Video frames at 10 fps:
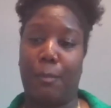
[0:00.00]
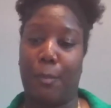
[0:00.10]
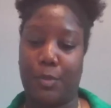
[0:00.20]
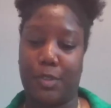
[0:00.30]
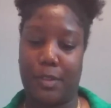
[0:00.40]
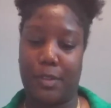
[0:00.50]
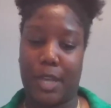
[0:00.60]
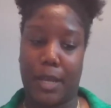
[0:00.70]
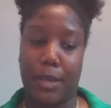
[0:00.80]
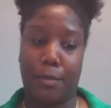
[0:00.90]
Most of the
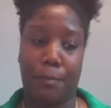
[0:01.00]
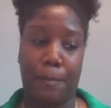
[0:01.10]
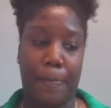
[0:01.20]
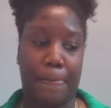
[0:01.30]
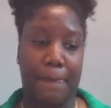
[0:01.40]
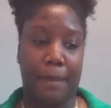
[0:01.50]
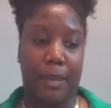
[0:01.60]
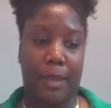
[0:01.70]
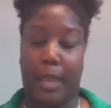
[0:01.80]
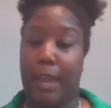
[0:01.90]
time,
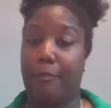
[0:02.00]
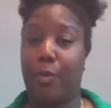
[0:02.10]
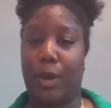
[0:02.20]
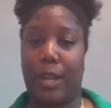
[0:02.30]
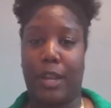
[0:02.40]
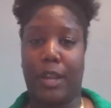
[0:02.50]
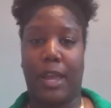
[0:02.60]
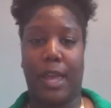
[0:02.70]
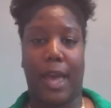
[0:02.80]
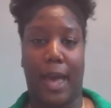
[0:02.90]
like everyone